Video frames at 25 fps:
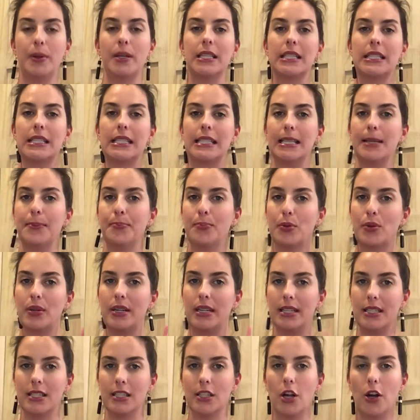Slippery
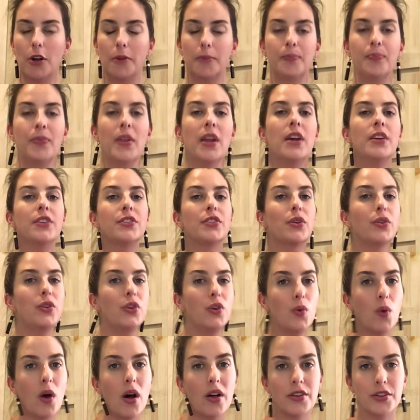slope. So
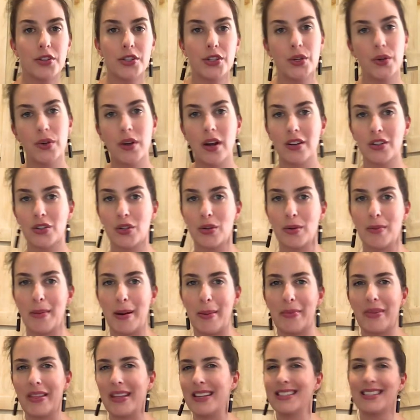you all are too young to
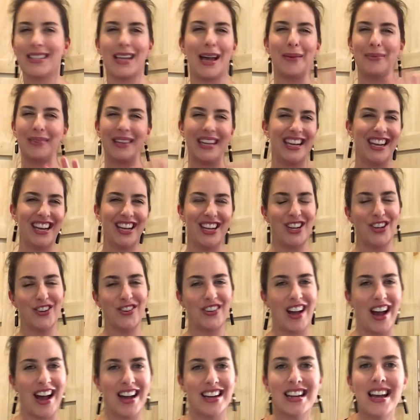remember this. I'm kidding, you're
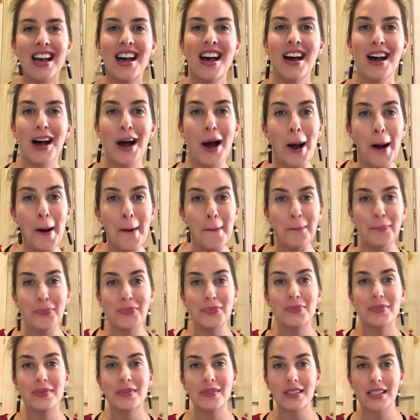not.
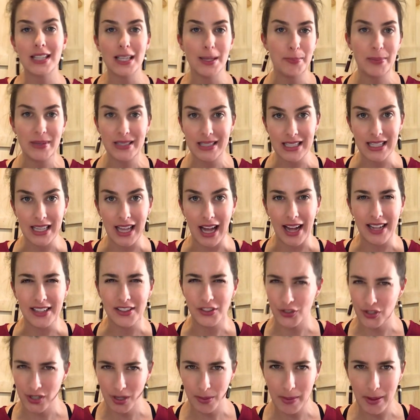Slip and slides,
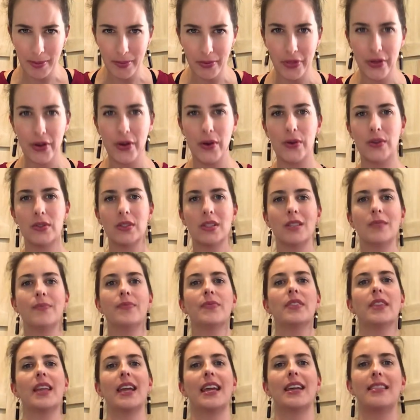do you remember those?
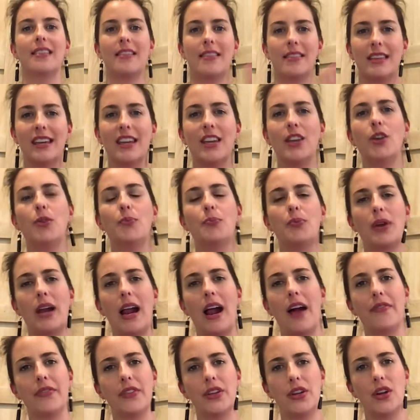Like the thing you'd put
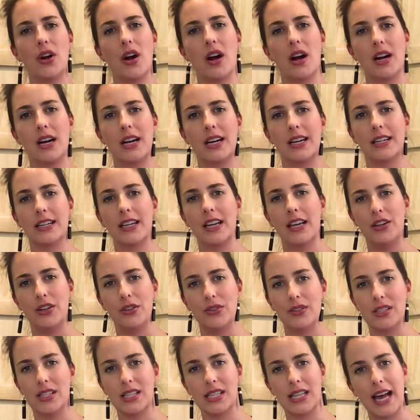out in the yard and
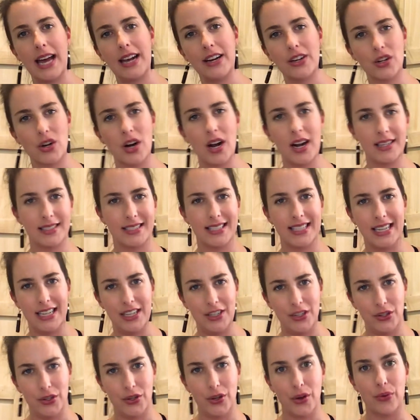you'd slide across it and
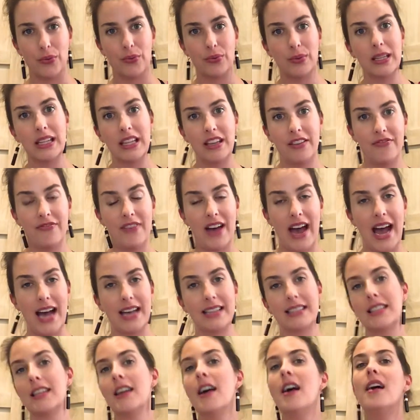you'd go really fast.
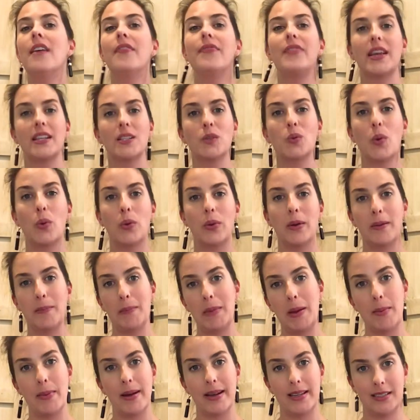That's what we
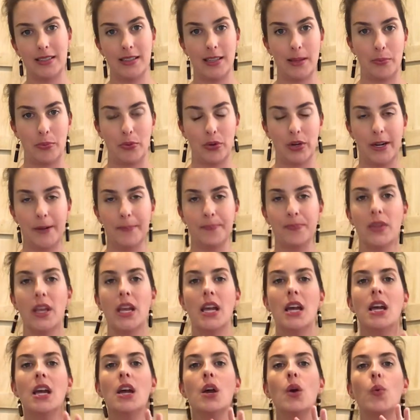mean by slippery.
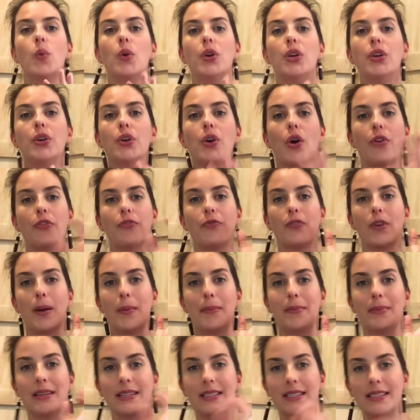When you go
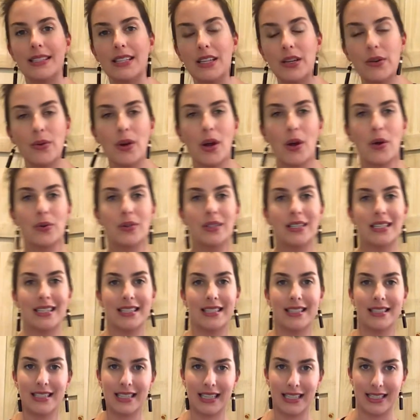from 0 to
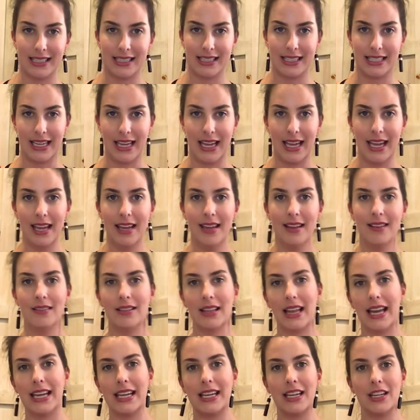60,
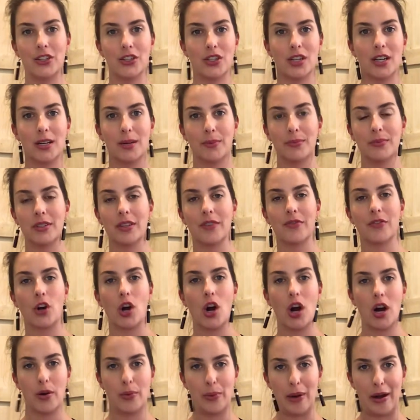like in terms of
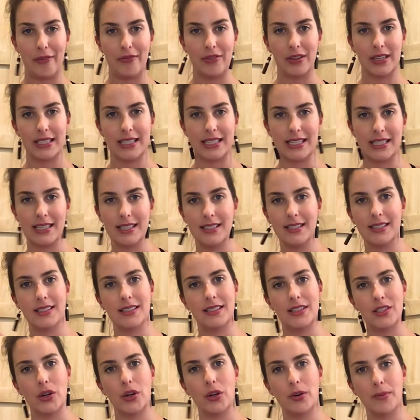car references,
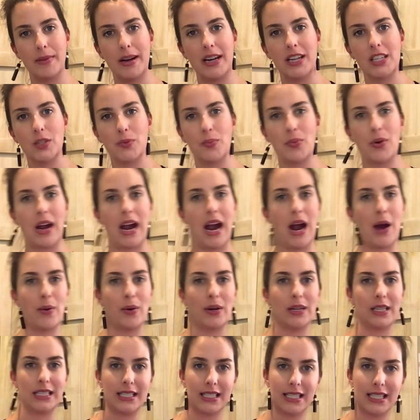0 miles per hour
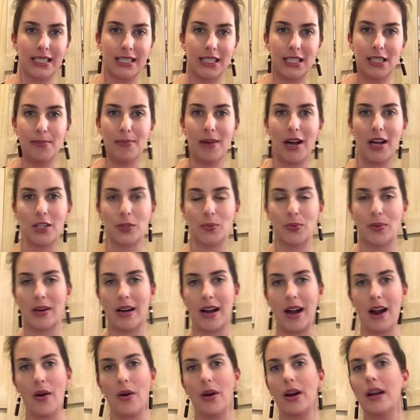to 60 miles per
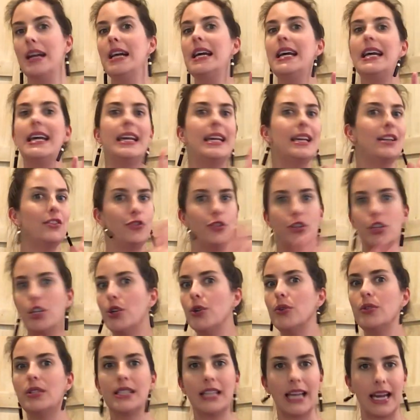hour in
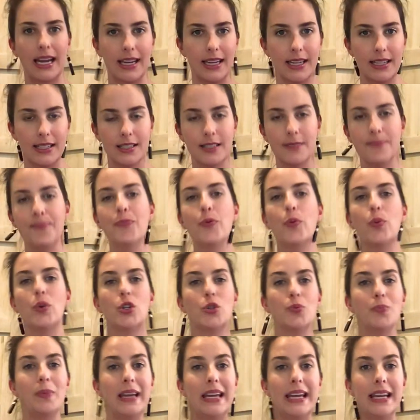2 seconds,
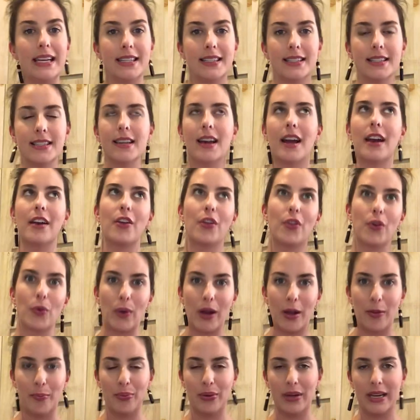which means, another
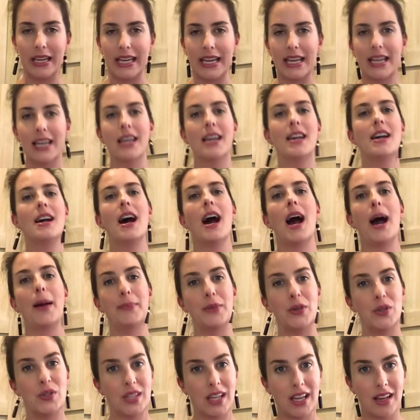way of putting it, I'm
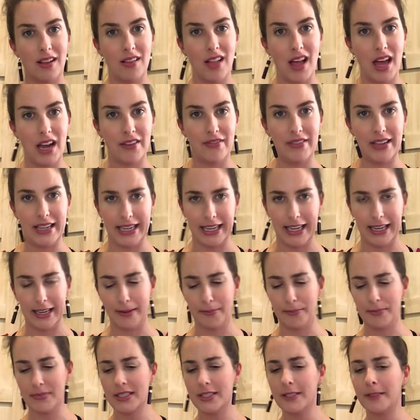using a lot of
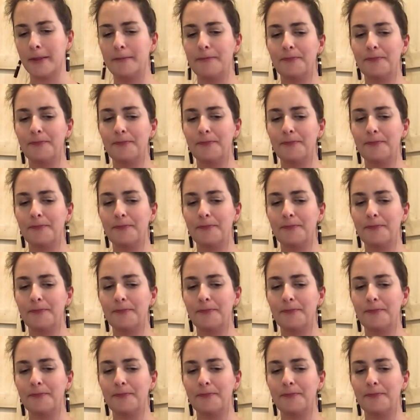idioms.